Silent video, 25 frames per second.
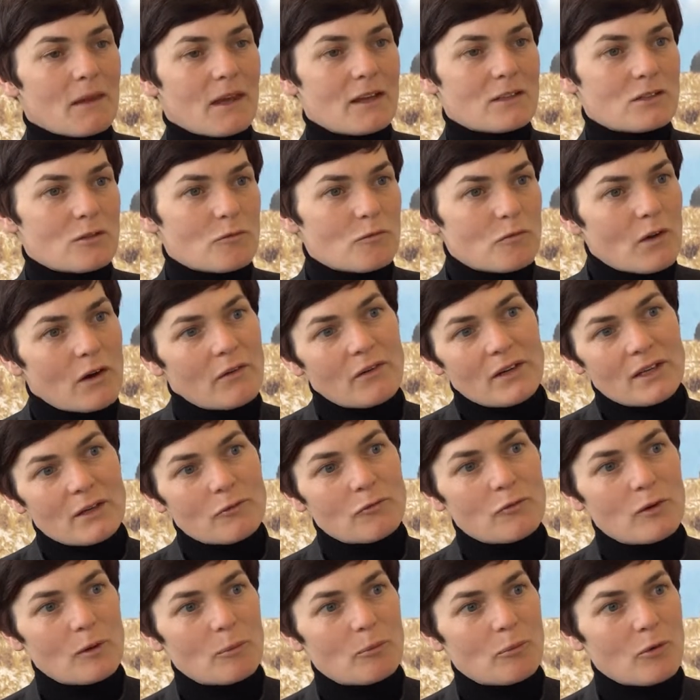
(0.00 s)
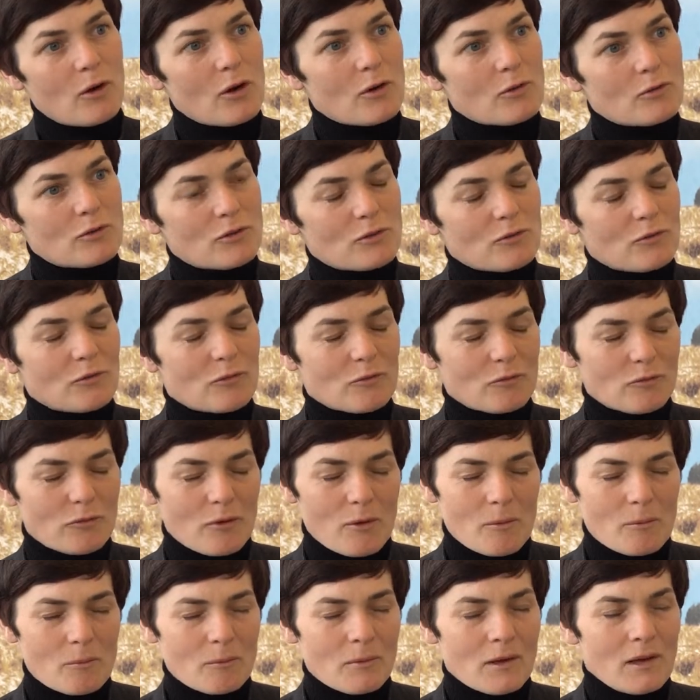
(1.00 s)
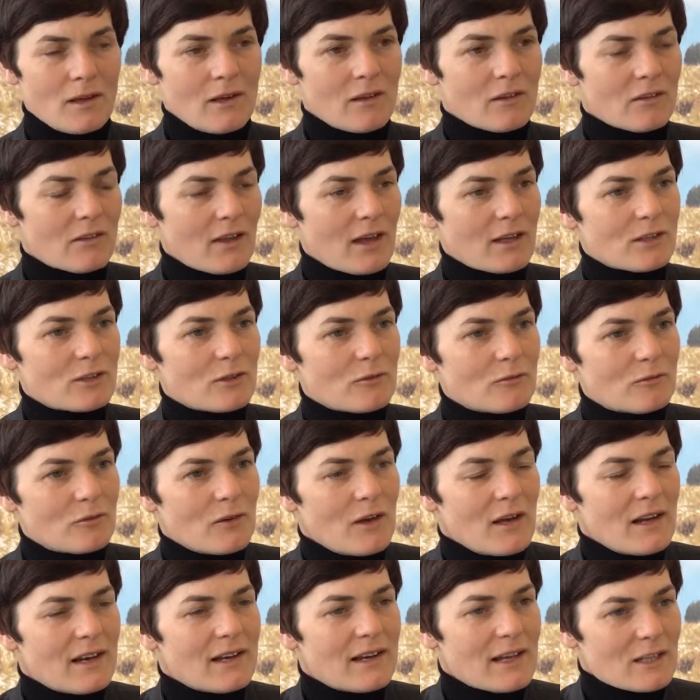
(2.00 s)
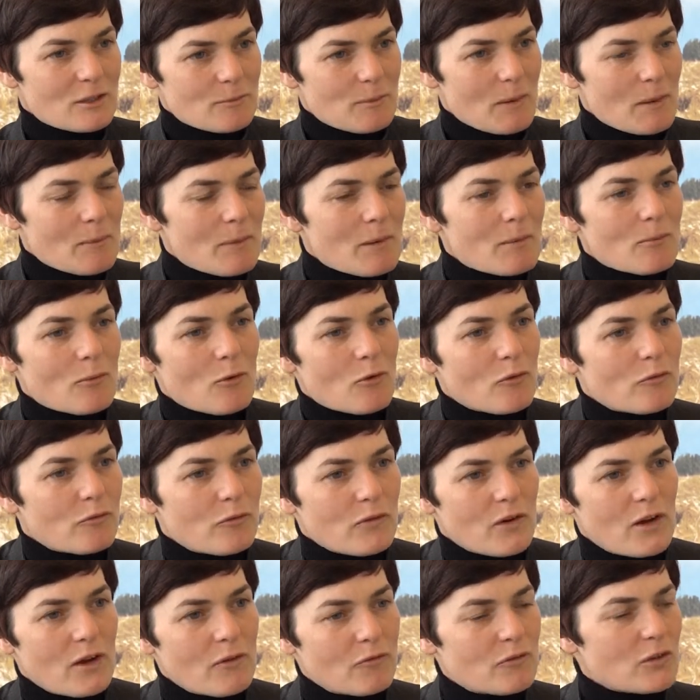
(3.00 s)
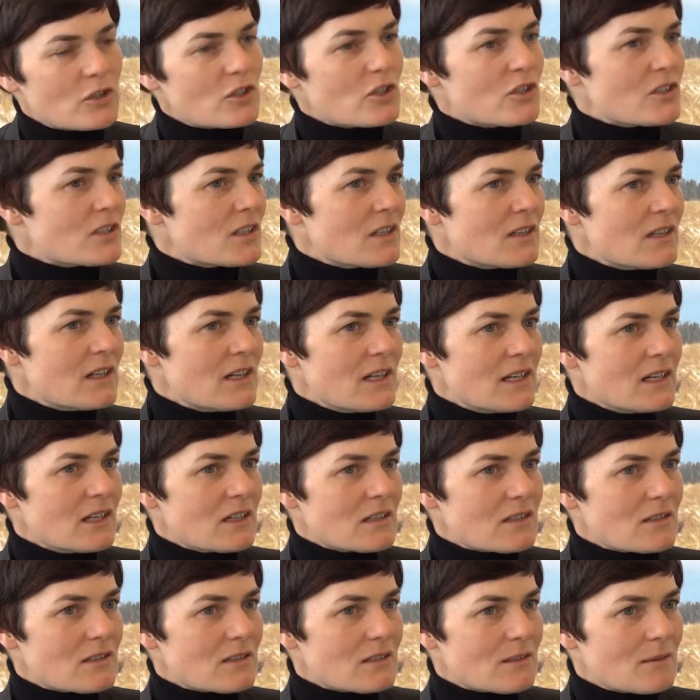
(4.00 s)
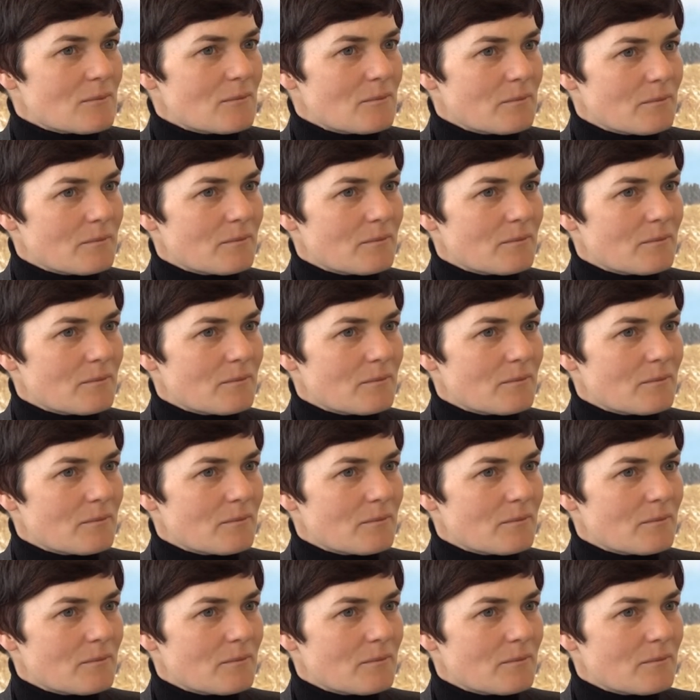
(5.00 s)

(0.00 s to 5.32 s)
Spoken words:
It's a very different approach from that of let's be a bit more efficient in the linear system.